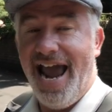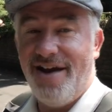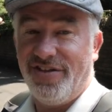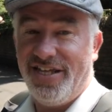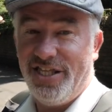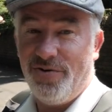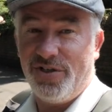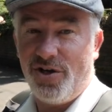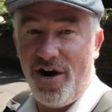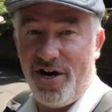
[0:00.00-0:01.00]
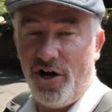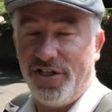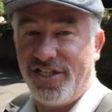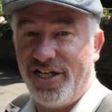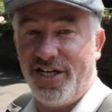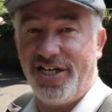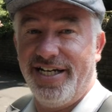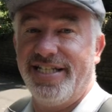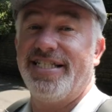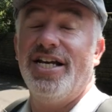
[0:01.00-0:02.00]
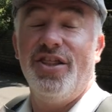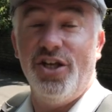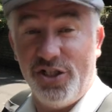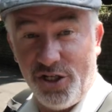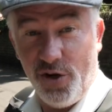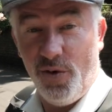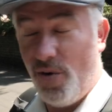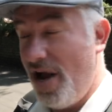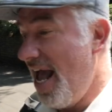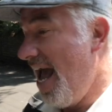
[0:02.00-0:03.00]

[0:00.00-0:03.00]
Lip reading: everything that was going on, circus, the zoo,